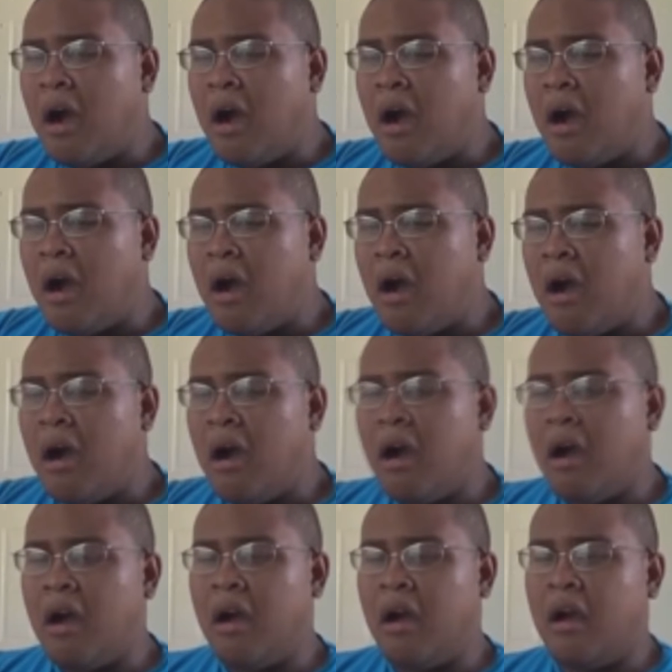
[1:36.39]

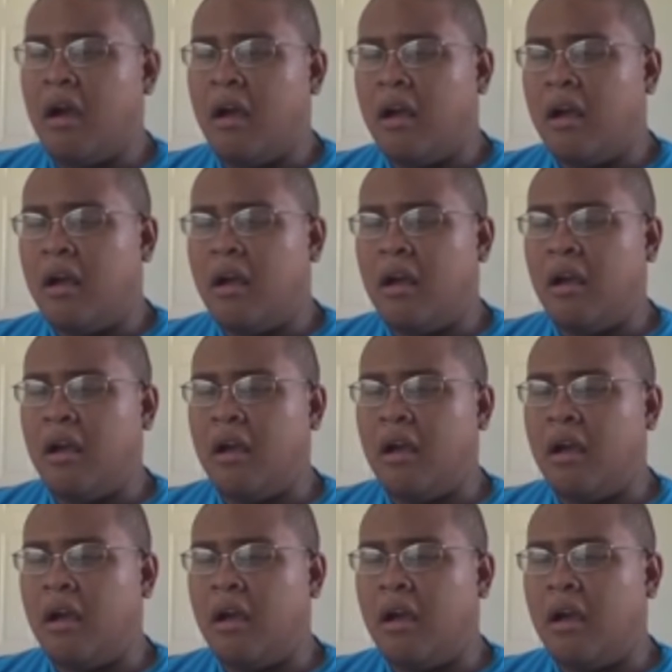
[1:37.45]

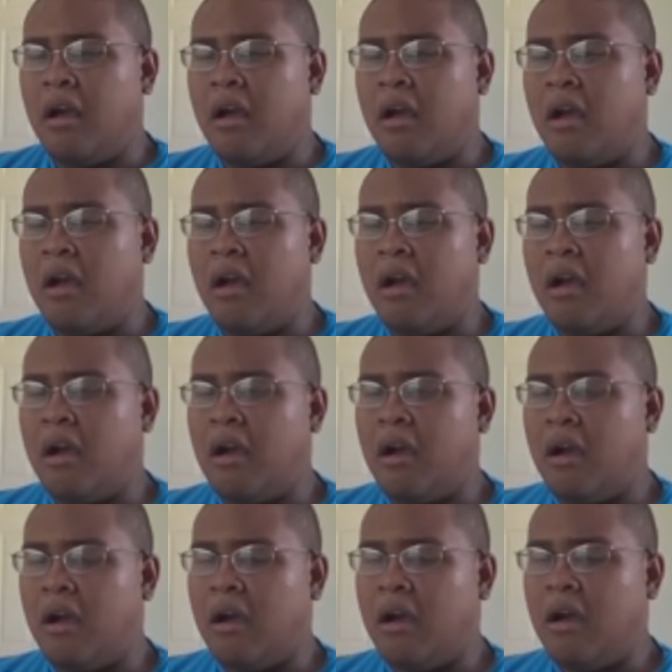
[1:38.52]

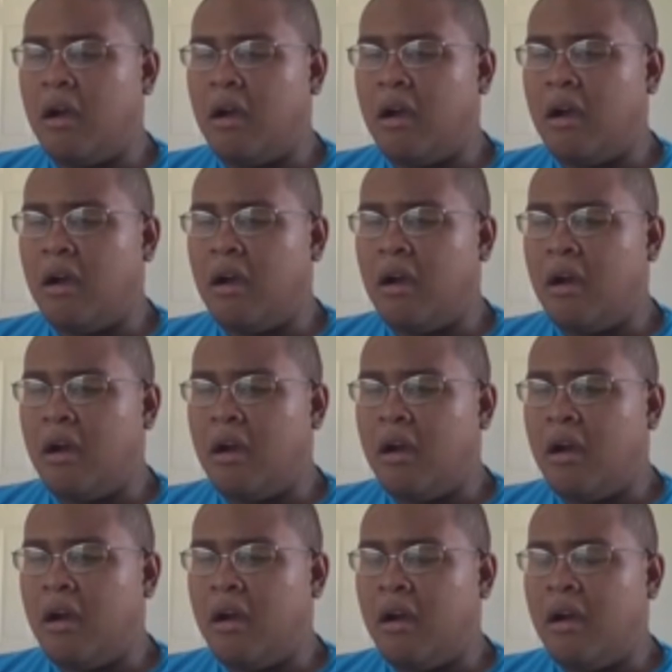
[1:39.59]

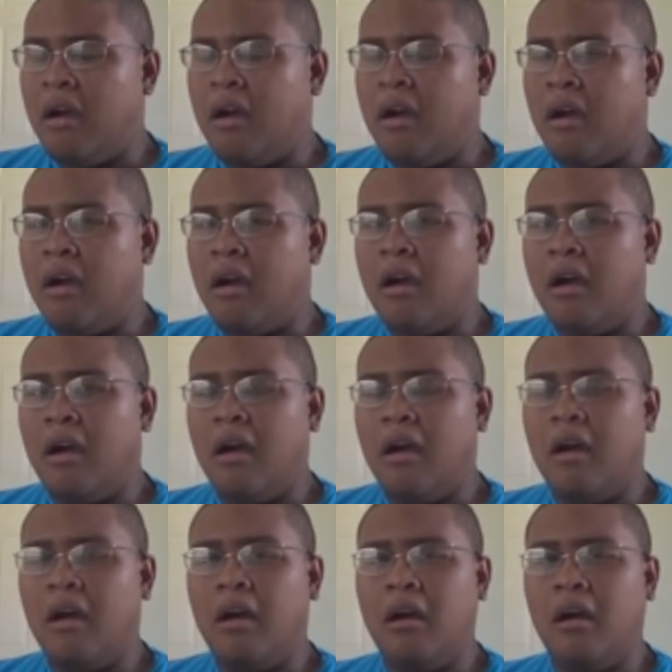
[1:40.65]

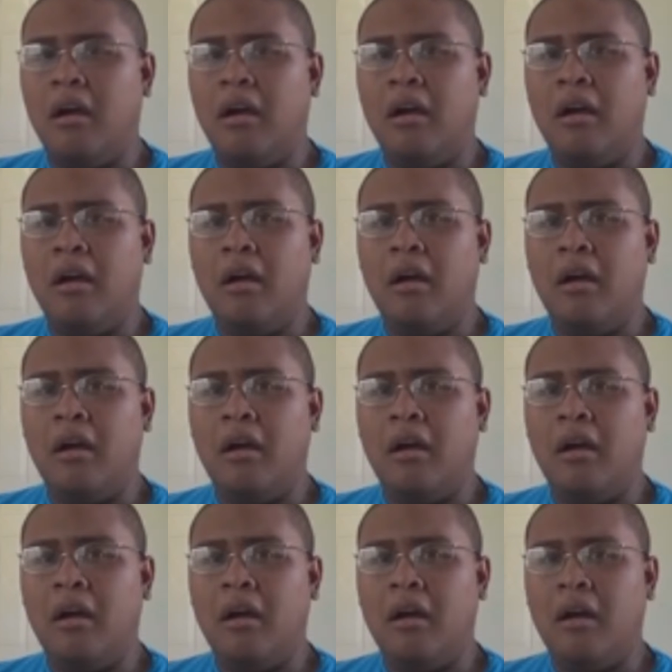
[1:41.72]

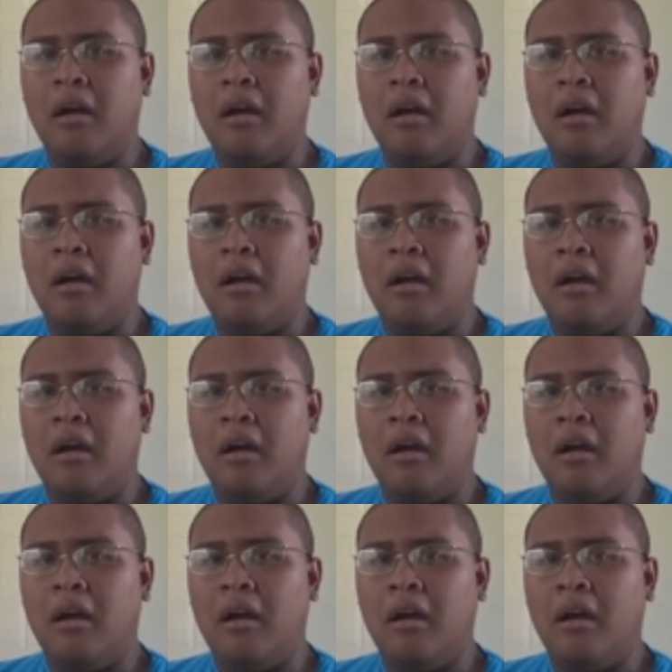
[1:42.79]
(no one is talking)